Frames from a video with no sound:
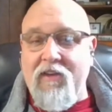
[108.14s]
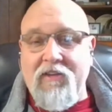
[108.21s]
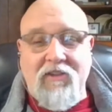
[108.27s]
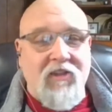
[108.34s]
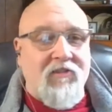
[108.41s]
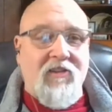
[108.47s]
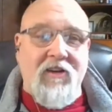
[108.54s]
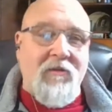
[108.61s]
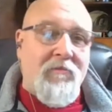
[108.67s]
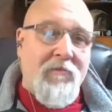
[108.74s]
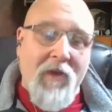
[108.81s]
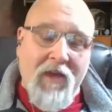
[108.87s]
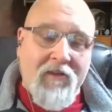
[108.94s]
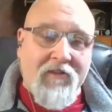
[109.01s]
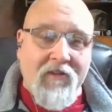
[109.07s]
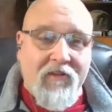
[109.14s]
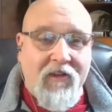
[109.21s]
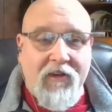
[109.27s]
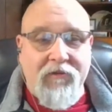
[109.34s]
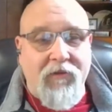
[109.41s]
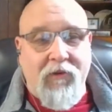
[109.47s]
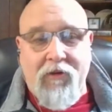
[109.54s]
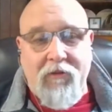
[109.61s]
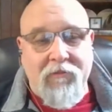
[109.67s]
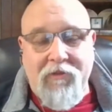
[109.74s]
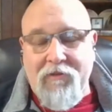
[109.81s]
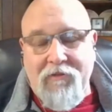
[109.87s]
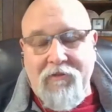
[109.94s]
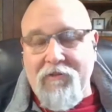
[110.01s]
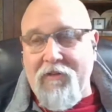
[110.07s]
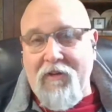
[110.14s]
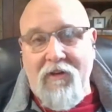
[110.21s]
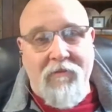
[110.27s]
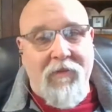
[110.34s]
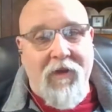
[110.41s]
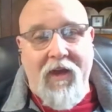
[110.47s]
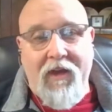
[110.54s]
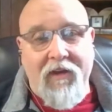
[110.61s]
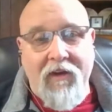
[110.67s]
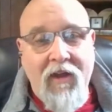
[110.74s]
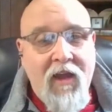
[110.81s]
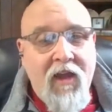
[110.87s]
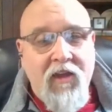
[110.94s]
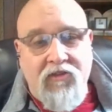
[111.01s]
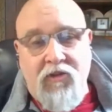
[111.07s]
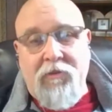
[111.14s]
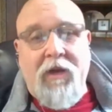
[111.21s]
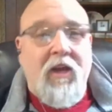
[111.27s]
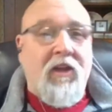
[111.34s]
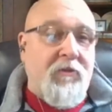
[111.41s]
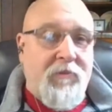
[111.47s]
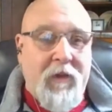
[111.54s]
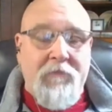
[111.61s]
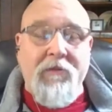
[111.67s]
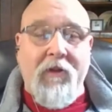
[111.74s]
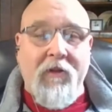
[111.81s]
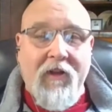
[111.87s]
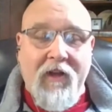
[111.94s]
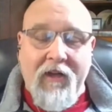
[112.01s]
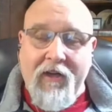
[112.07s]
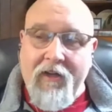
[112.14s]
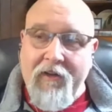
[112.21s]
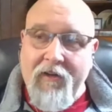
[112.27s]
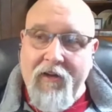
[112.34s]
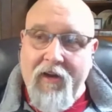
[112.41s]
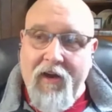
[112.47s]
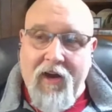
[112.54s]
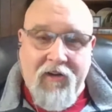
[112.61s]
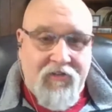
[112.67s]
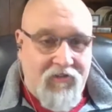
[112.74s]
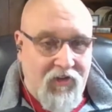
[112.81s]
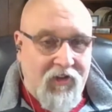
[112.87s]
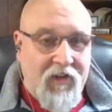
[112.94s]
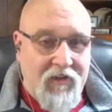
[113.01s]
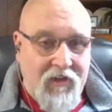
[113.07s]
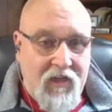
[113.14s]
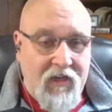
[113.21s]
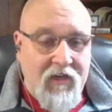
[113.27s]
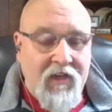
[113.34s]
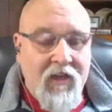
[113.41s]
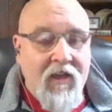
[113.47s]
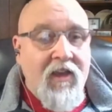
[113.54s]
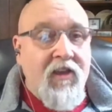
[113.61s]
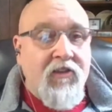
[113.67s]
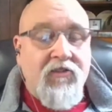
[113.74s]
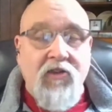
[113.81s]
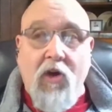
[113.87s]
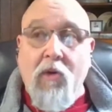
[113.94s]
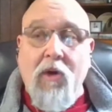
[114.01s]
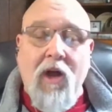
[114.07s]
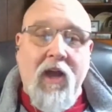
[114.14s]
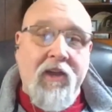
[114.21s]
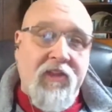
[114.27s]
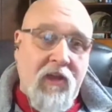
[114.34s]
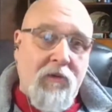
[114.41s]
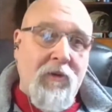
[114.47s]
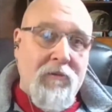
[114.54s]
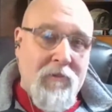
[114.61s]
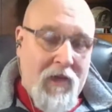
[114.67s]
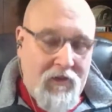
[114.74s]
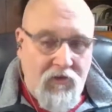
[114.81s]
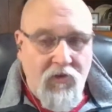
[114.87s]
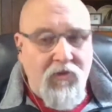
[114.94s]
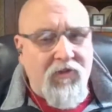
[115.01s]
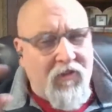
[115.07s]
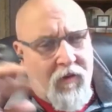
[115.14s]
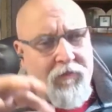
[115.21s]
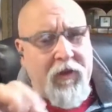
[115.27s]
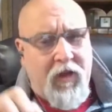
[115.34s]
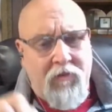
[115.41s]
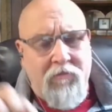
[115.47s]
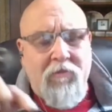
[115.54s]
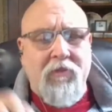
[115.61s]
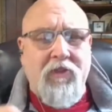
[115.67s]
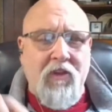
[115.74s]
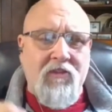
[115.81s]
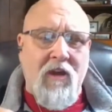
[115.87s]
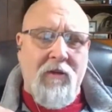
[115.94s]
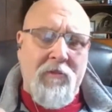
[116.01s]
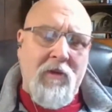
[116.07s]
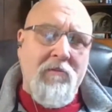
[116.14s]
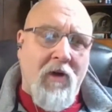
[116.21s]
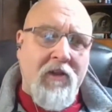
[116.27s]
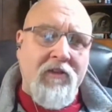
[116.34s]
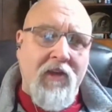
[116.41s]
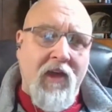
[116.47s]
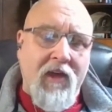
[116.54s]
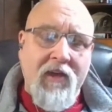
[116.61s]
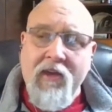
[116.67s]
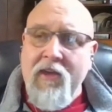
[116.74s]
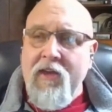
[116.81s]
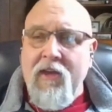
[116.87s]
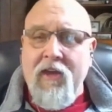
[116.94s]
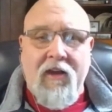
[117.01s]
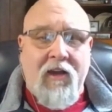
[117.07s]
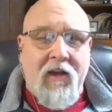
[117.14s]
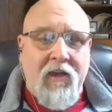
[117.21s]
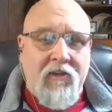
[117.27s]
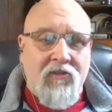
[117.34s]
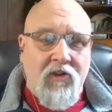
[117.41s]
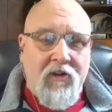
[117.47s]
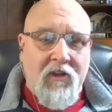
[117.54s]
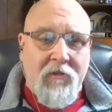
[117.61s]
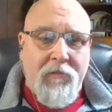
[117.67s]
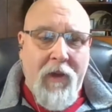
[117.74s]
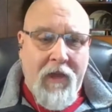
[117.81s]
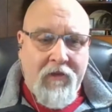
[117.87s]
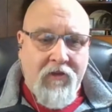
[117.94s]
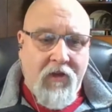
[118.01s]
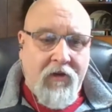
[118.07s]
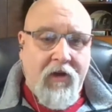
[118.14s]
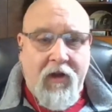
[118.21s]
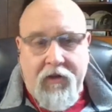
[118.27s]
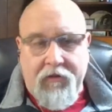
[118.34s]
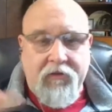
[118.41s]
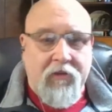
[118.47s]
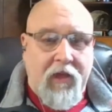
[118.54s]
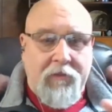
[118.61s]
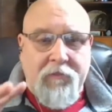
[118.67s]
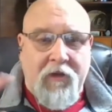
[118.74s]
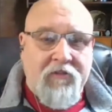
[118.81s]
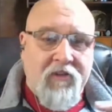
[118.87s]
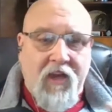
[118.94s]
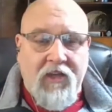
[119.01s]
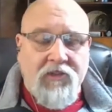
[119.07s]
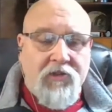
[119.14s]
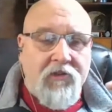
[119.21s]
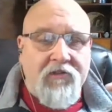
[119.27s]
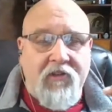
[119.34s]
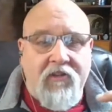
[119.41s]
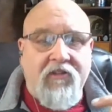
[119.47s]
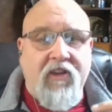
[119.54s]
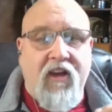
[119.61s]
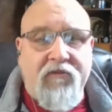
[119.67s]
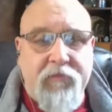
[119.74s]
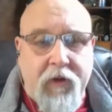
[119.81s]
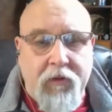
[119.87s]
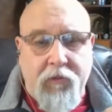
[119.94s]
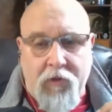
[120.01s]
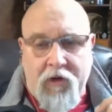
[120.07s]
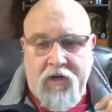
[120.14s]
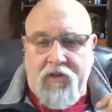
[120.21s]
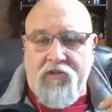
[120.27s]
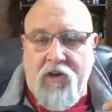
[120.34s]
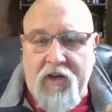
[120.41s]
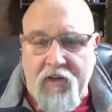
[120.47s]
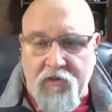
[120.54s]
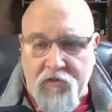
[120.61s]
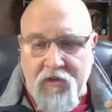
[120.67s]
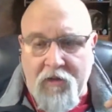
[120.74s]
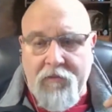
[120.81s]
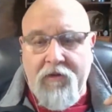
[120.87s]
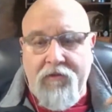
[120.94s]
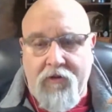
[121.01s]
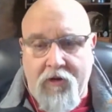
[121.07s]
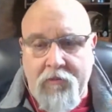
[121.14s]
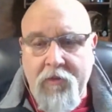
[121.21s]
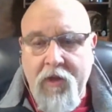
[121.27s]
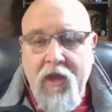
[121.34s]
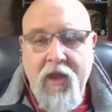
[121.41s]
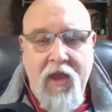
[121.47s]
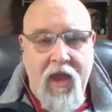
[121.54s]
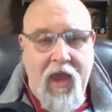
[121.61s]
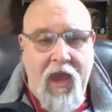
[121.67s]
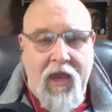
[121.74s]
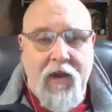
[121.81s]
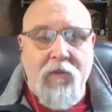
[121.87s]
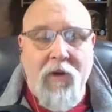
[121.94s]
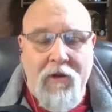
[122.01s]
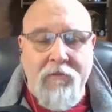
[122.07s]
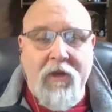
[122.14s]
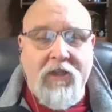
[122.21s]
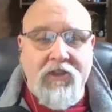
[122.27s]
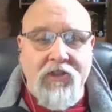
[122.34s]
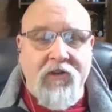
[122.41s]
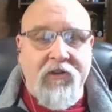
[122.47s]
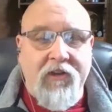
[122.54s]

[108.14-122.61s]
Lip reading: just an amazing thing for him to come back. And so many other people are still in need. So I think we may do something on this coming Monday. It's going to depend on like my schedules and stuff, but we're going to try to do something for him. And I want to make sure